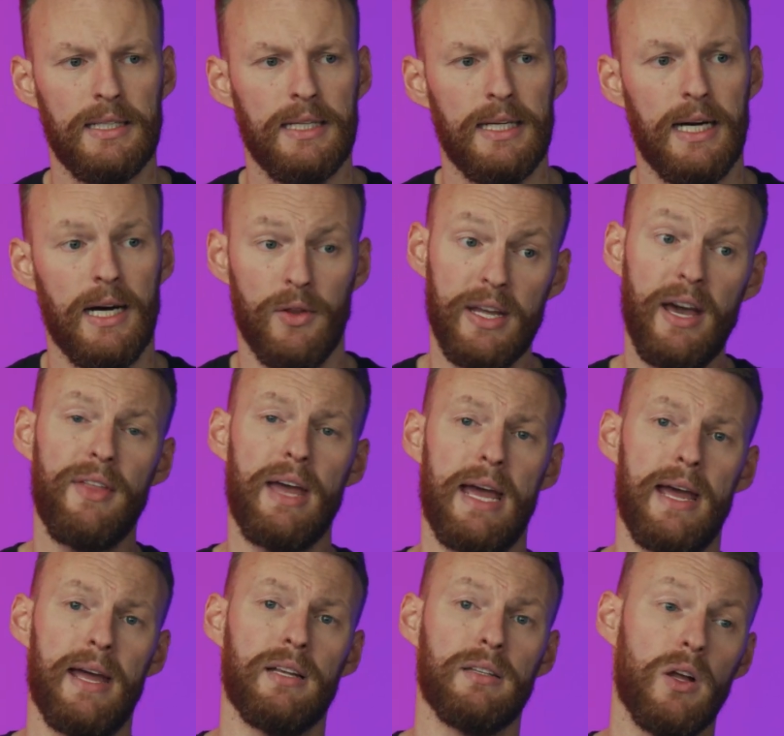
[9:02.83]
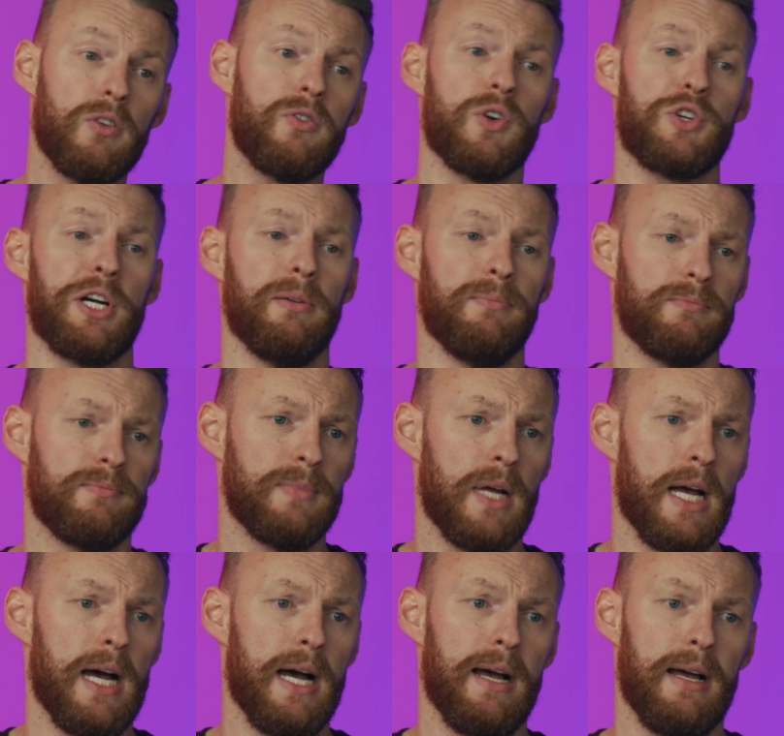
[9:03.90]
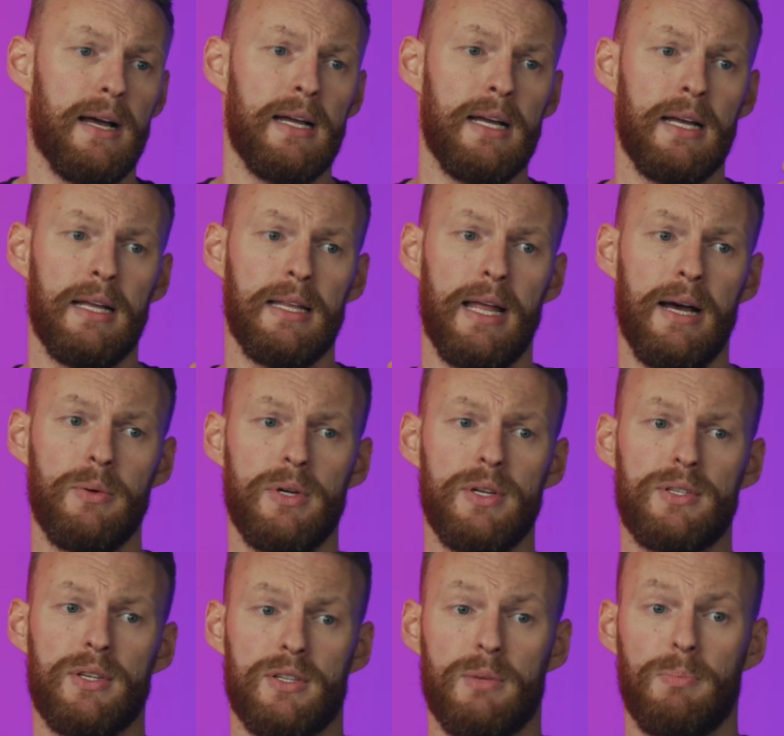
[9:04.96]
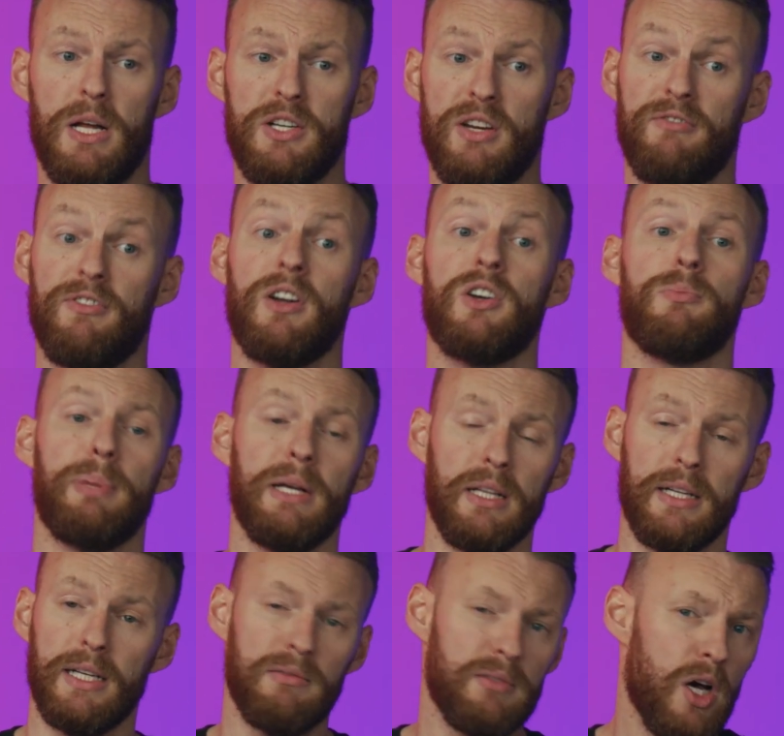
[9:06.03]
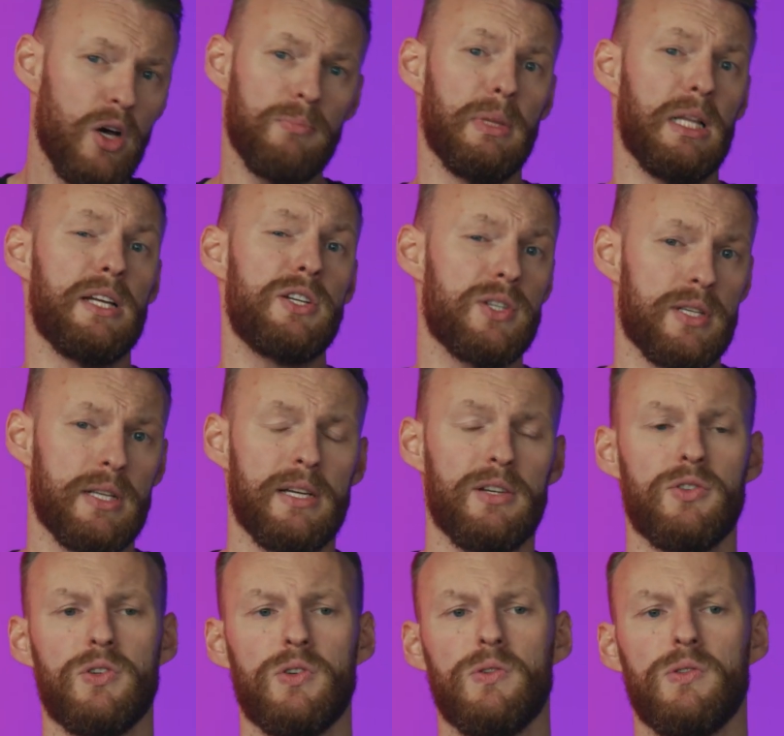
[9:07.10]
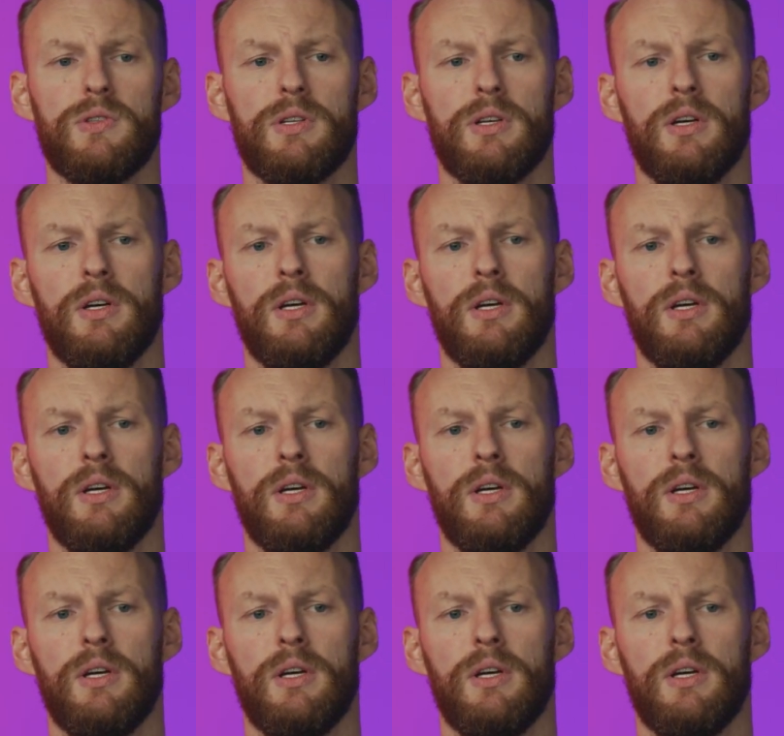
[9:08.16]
On the other hand, Log4Shell, that was a supply chain vulnerability, not maliciously introduced